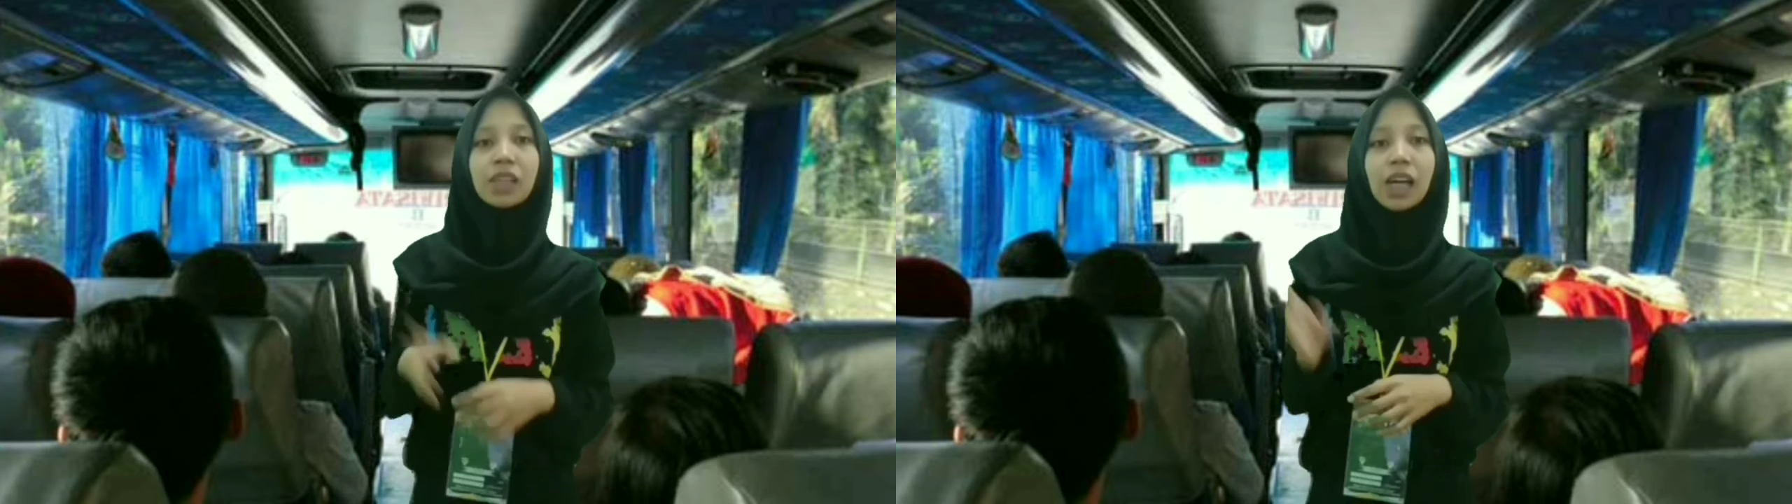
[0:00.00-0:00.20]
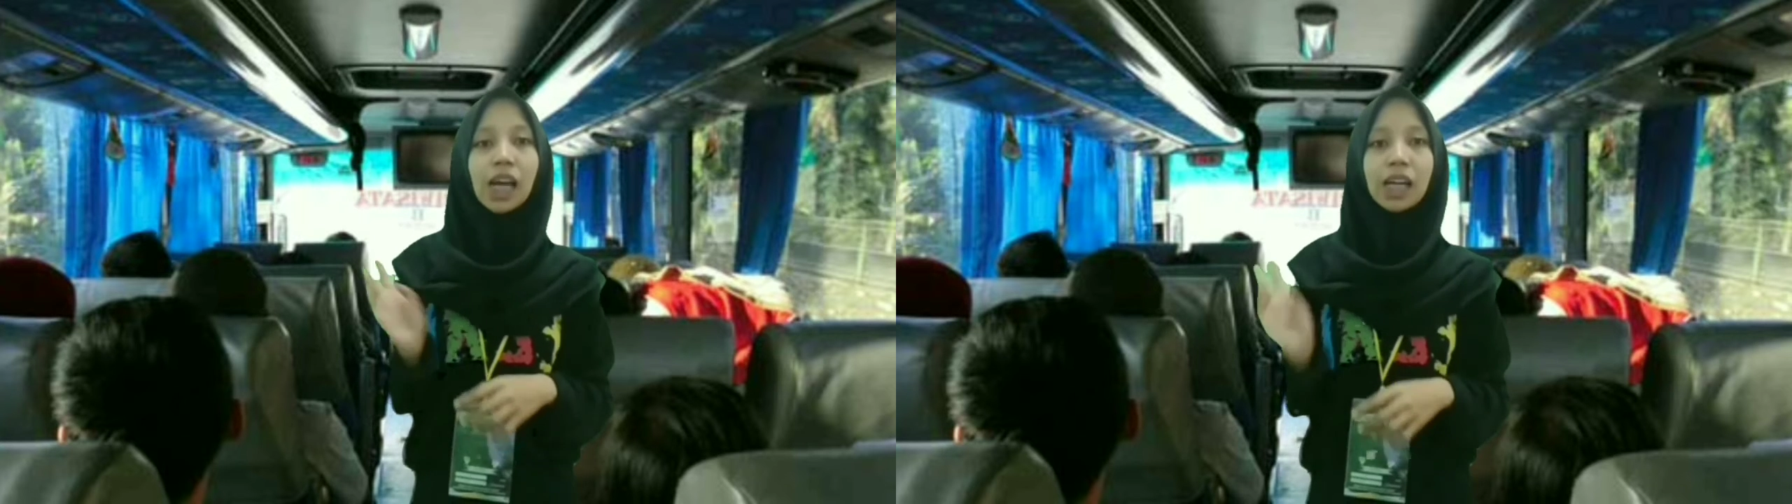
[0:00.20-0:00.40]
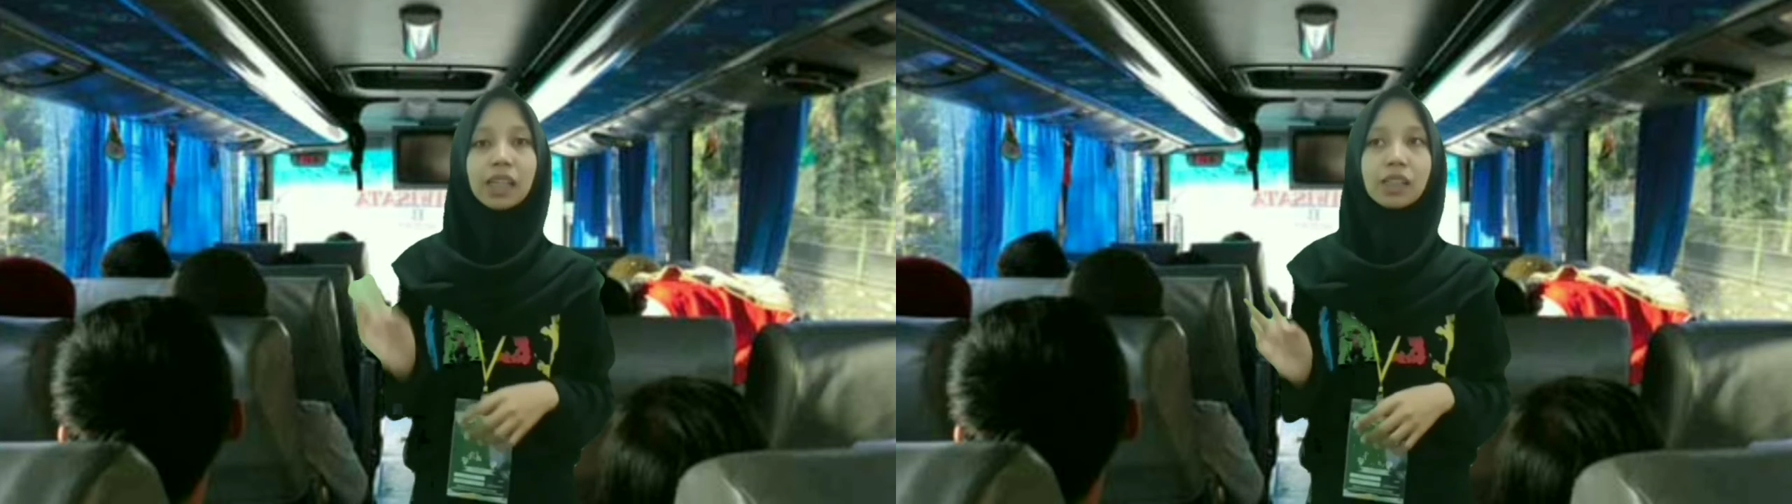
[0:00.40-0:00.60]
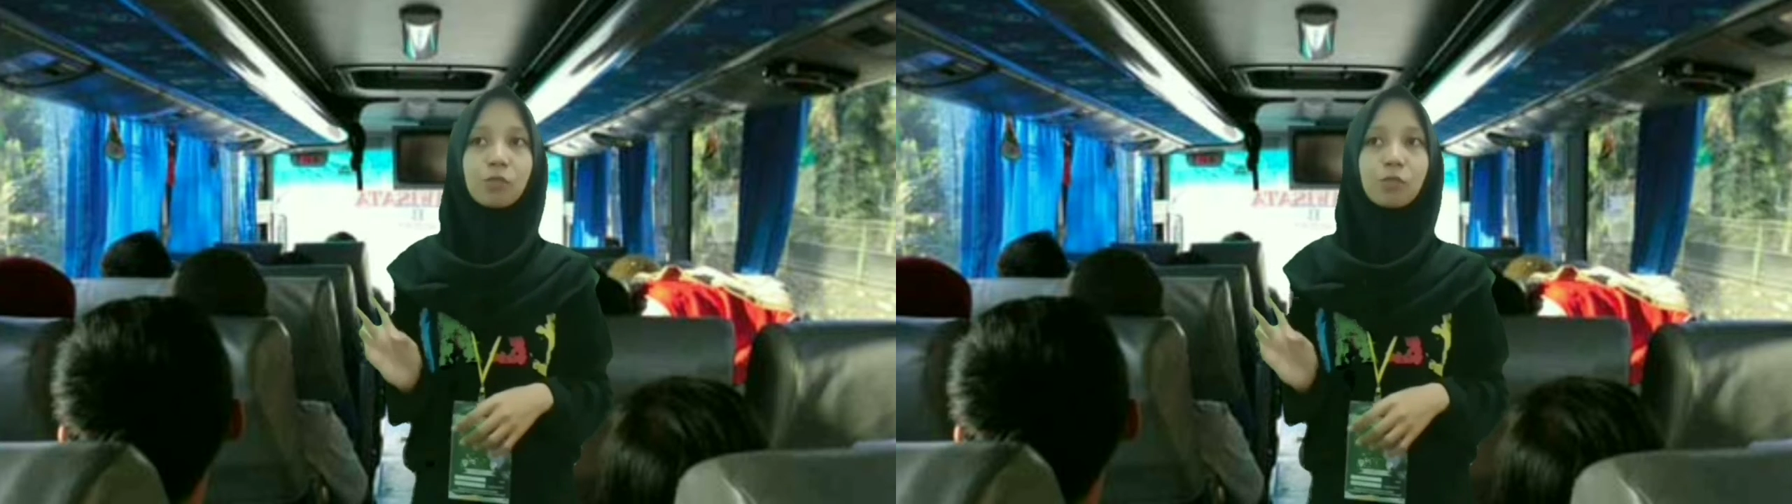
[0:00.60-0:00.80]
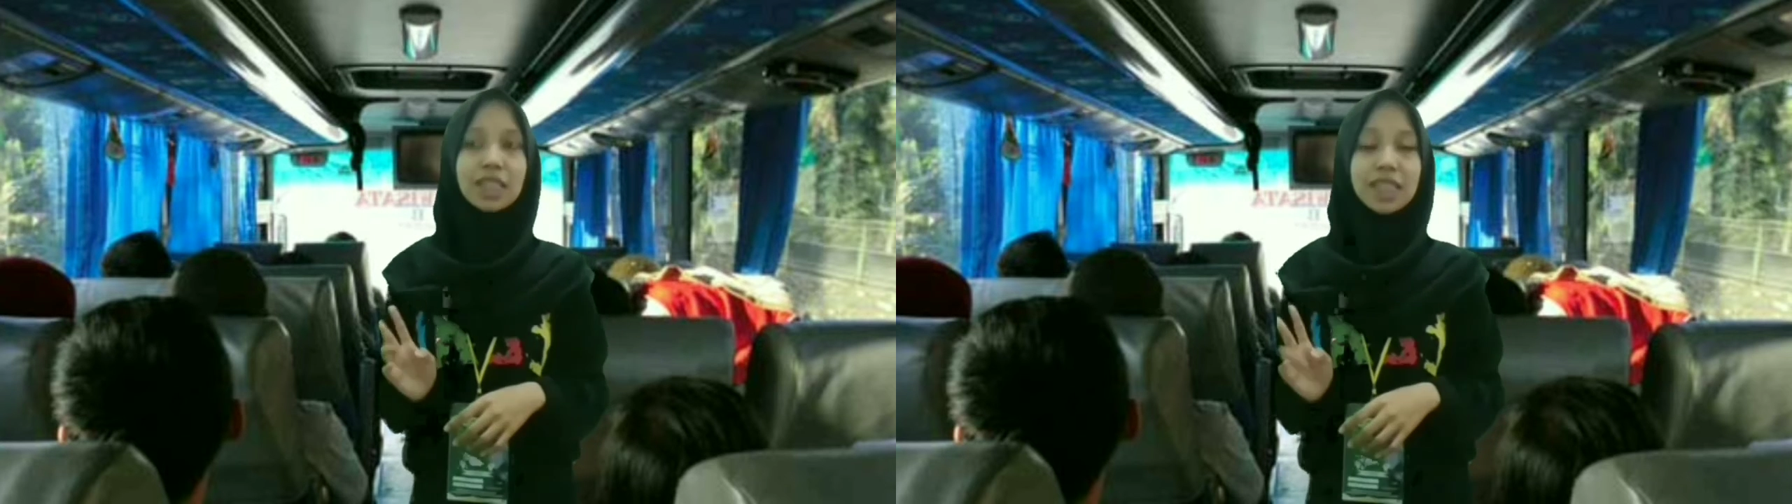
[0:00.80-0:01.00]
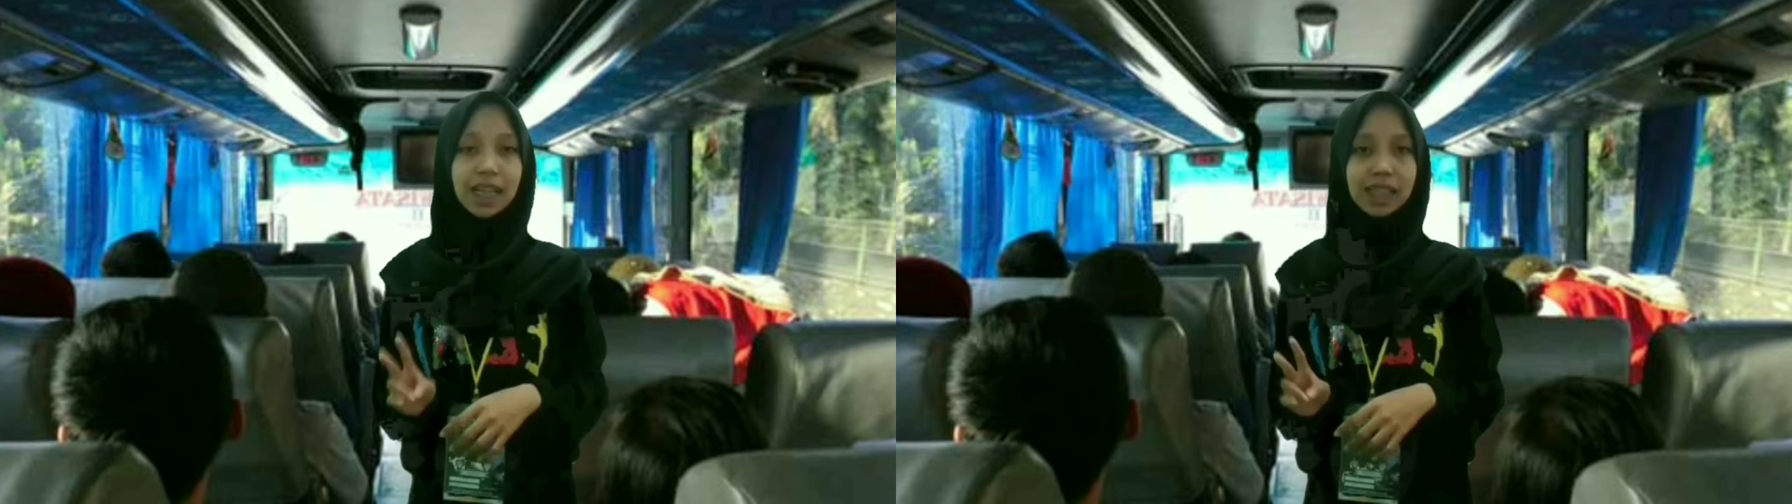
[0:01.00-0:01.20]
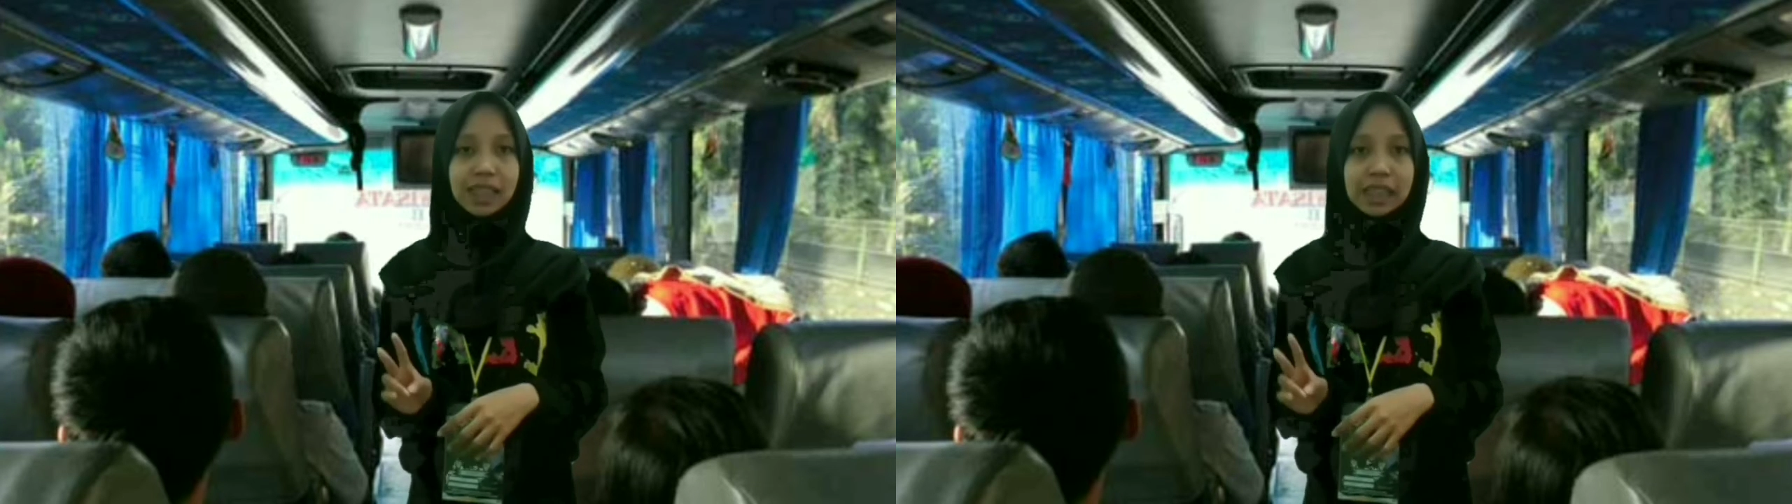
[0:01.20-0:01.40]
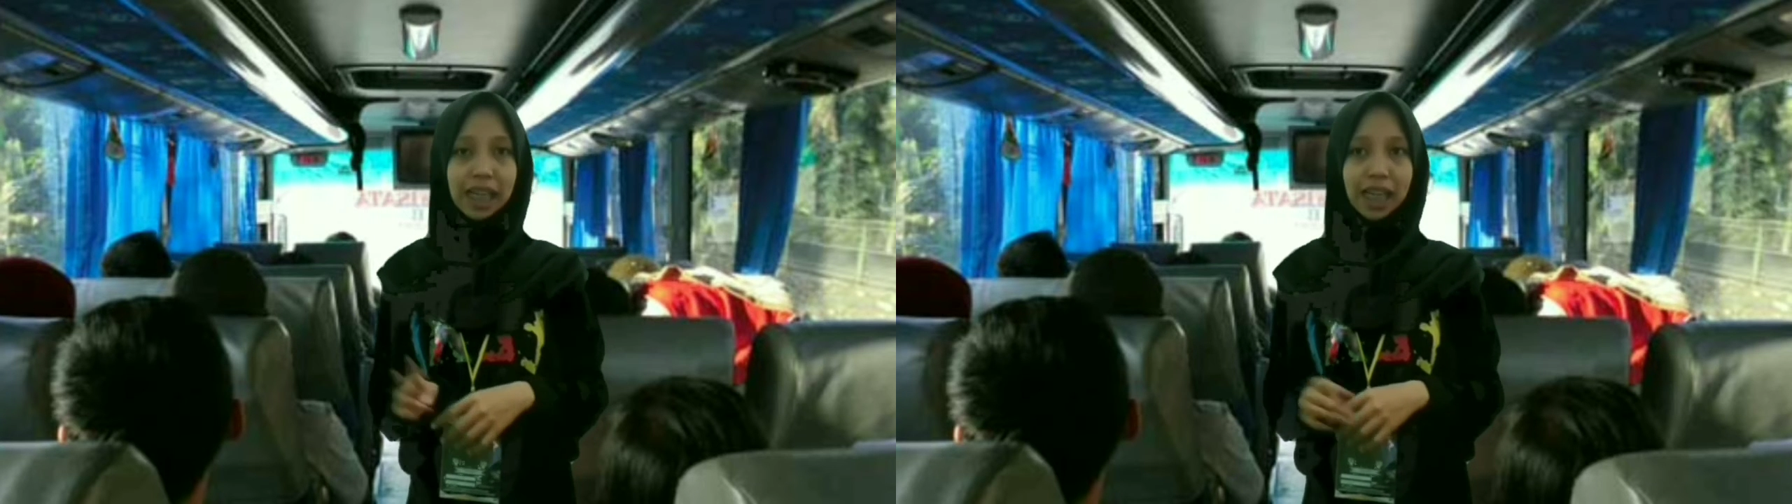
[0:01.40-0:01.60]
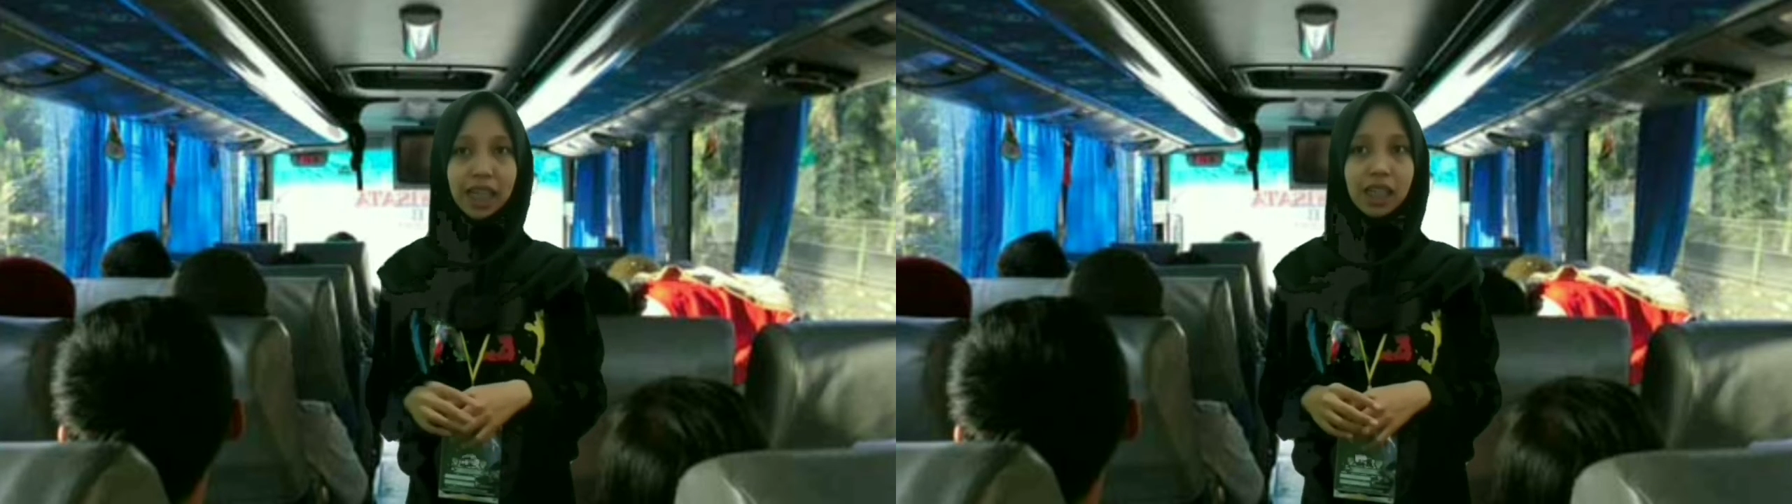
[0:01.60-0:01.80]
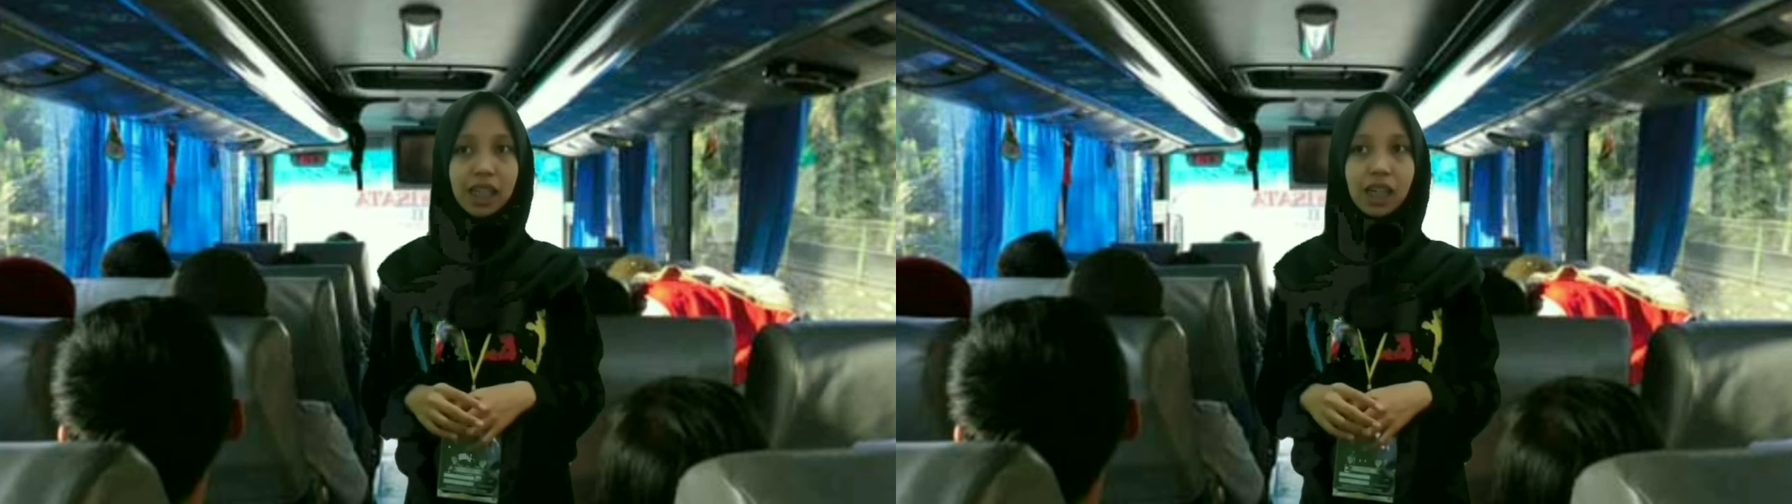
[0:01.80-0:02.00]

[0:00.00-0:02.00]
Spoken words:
And for the second day,